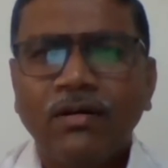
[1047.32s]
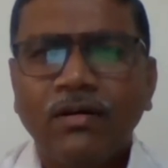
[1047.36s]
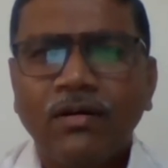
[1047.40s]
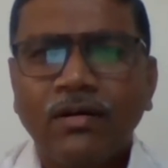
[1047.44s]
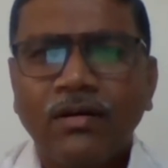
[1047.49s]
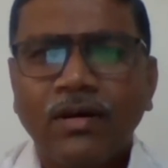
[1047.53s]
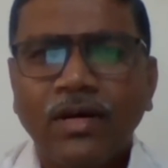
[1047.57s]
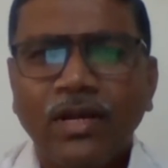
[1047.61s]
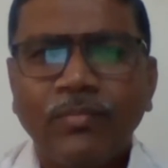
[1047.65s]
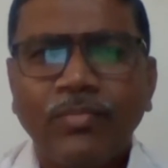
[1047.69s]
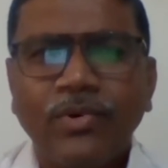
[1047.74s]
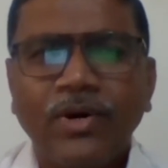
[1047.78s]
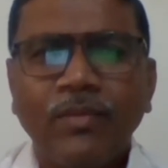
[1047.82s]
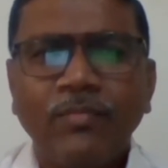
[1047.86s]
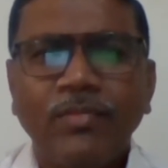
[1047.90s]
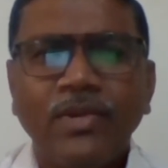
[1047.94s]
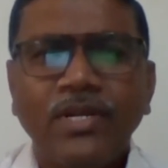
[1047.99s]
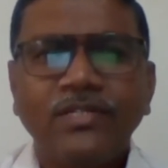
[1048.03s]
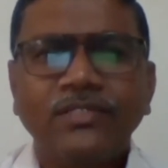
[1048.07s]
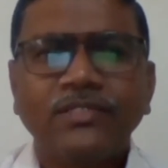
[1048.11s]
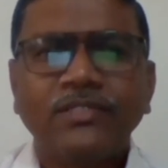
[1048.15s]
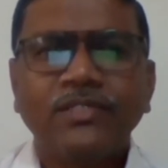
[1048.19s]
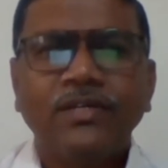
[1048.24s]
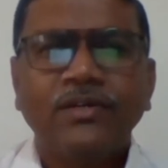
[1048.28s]
Kalpa
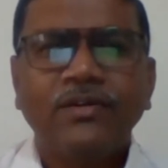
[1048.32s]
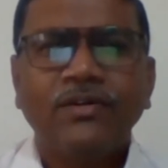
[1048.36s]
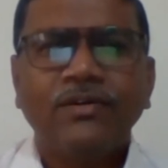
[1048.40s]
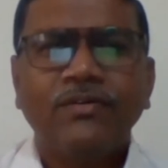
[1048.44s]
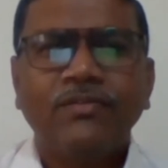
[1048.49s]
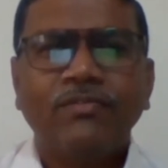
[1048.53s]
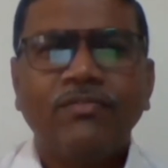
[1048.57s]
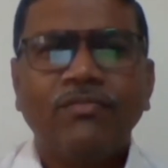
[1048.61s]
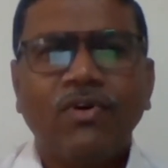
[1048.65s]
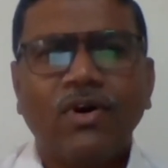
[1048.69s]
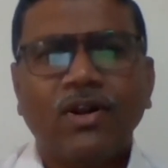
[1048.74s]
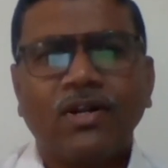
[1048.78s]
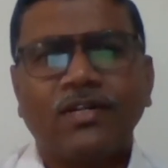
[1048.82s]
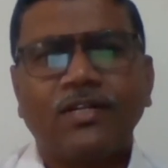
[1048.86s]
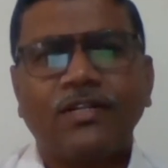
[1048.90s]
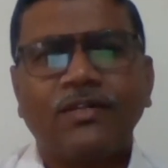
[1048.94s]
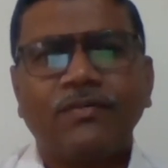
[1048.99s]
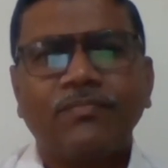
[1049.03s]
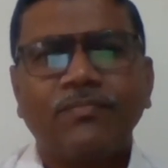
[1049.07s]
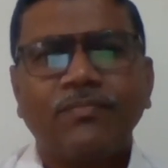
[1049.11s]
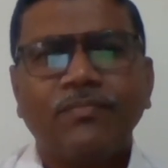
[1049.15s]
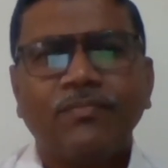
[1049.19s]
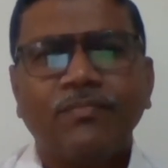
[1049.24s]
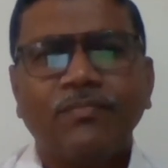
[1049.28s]
means
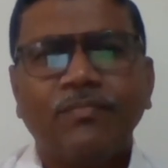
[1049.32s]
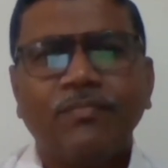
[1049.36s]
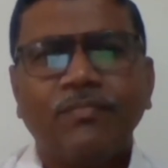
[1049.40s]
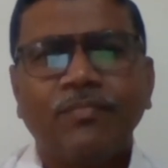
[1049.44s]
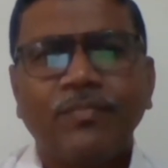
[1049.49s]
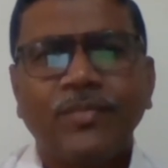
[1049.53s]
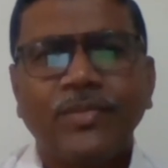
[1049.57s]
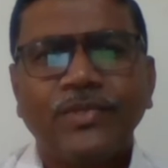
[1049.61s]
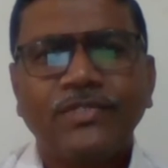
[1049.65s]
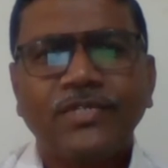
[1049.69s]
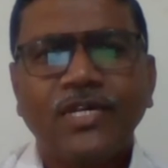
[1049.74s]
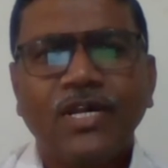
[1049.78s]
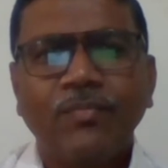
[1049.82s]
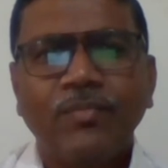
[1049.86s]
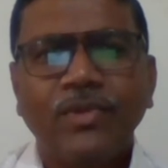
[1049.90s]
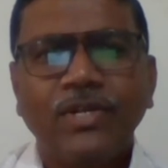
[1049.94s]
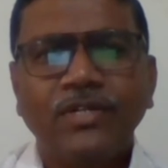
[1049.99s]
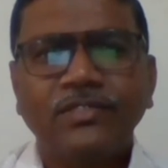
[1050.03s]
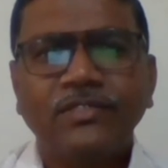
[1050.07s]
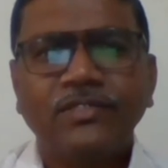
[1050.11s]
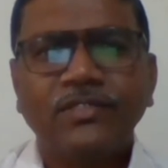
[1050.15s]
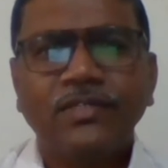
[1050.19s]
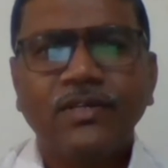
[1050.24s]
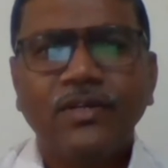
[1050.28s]
font, missa
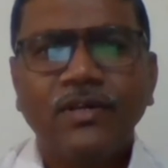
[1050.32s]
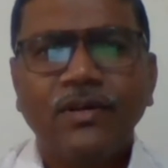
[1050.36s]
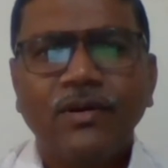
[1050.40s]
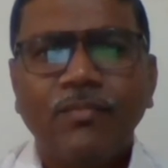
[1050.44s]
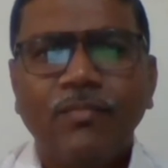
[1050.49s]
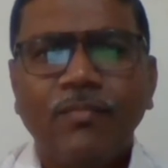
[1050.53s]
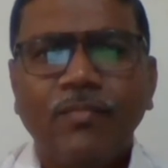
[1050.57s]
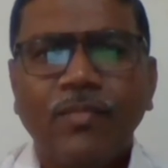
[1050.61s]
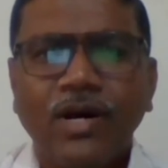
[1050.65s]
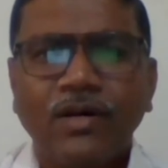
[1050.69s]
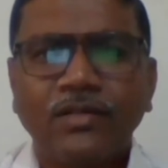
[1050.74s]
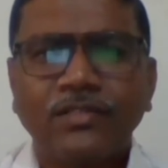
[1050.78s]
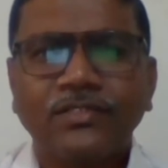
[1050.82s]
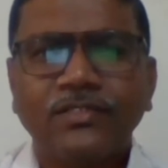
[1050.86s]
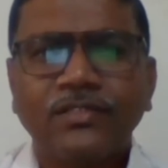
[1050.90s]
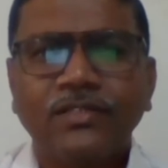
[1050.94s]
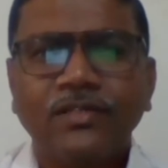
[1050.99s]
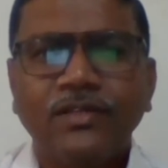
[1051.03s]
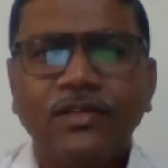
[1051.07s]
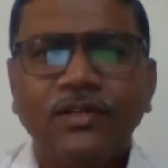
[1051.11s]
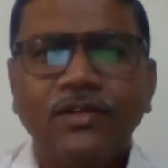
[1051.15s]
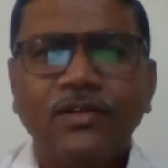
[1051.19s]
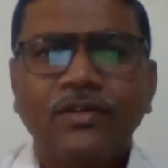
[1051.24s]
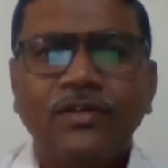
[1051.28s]
means mass,
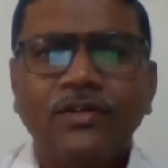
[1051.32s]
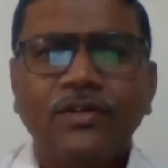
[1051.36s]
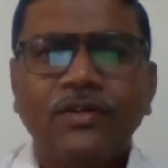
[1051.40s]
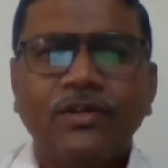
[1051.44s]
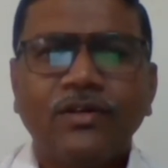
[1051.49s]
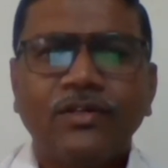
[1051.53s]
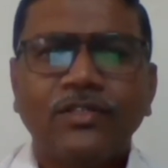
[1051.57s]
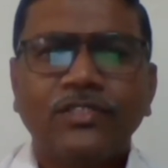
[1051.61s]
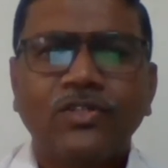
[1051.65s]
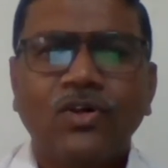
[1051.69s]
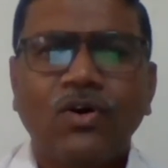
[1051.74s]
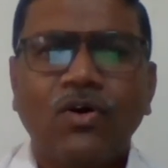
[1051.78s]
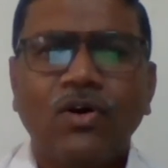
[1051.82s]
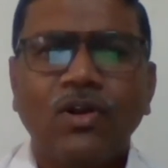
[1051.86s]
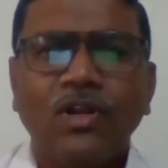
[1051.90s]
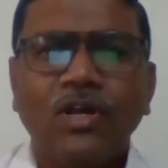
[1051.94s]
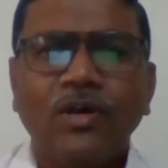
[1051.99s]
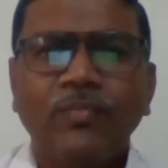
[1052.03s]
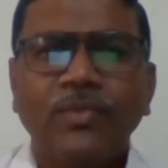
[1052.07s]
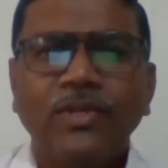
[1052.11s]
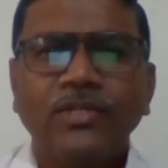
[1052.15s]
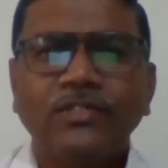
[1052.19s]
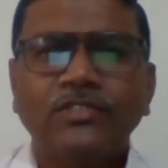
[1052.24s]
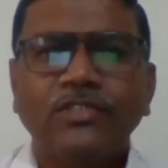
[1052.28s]

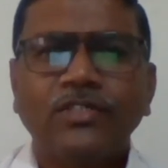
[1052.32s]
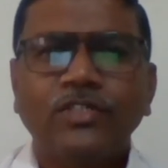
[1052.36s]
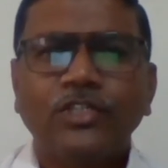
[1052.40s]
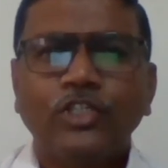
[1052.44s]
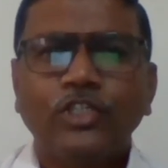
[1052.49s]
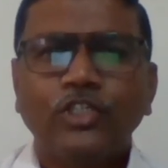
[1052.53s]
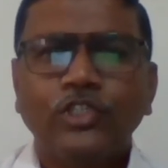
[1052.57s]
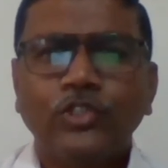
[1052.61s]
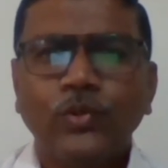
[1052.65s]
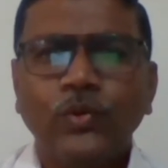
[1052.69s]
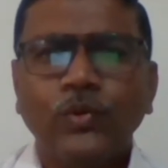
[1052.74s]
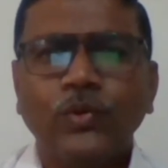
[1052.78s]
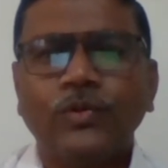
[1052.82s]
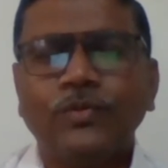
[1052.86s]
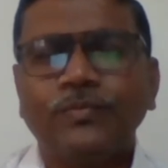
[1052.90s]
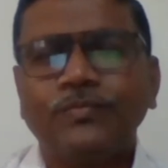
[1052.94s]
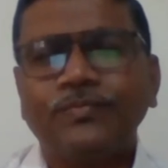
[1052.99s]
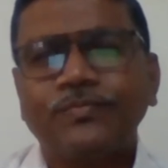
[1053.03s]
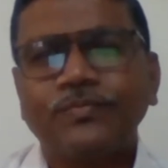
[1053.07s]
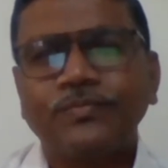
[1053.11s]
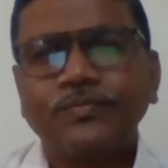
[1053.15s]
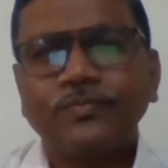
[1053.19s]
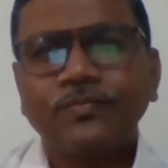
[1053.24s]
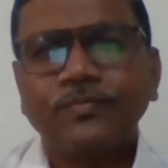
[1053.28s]
schola means school,
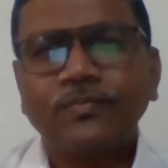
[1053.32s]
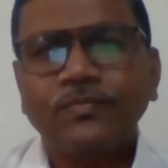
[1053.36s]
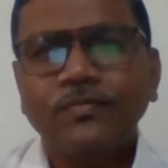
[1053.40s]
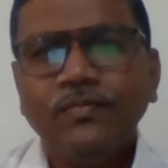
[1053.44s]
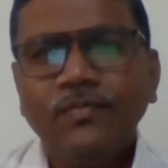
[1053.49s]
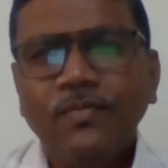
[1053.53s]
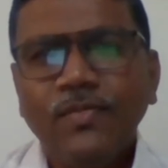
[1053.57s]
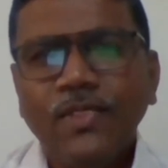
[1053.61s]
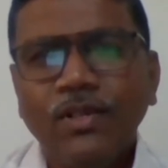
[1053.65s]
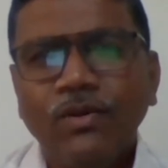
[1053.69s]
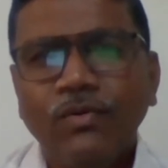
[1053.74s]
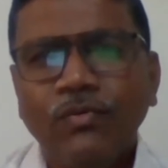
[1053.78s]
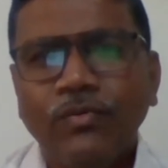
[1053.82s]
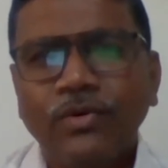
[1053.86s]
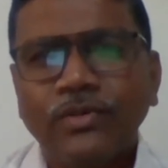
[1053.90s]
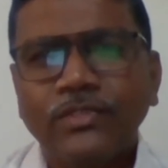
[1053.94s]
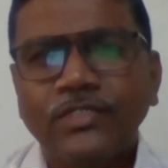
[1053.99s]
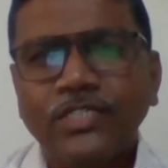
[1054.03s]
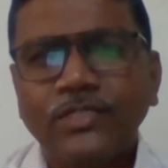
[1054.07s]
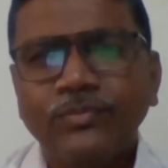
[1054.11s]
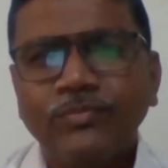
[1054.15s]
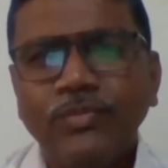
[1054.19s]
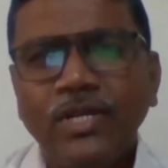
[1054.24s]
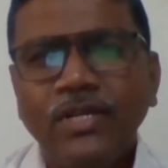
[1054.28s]

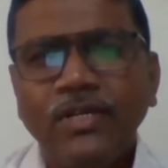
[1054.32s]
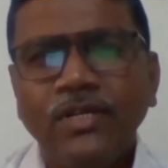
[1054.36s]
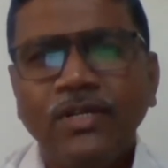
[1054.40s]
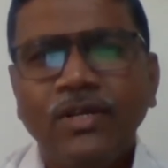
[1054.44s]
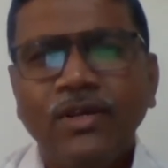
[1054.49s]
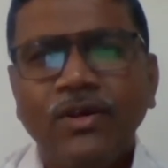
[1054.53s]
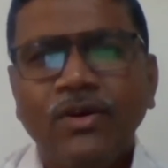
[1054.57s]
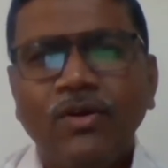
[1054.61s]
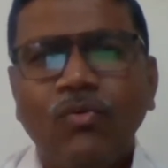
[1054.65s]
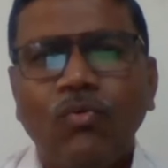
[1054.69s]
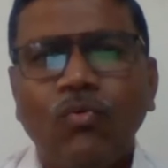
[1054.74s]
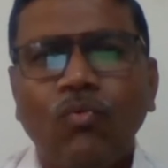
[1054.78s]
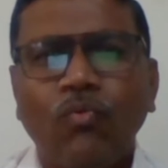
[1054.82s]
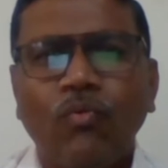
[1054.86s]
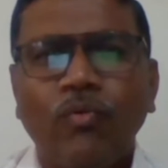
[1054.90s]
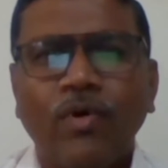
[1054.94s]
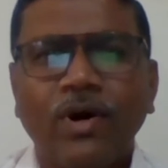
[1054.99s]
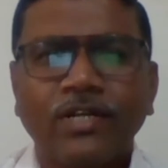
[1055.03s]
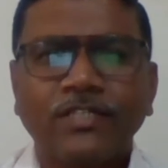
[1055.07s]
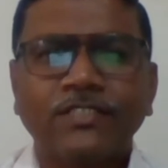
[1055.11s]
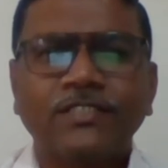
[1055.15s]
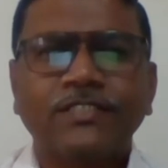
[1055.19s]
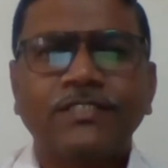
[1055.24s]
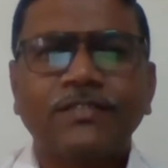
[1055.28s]
versus mean
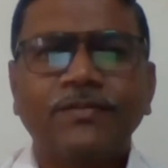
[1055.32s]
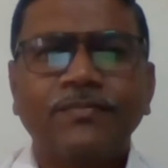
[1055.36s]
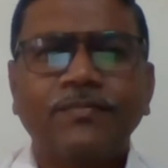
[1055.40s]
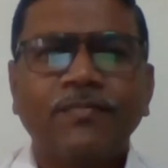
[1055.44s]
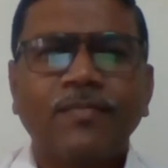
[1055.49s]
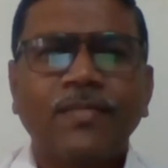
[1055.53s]
verse.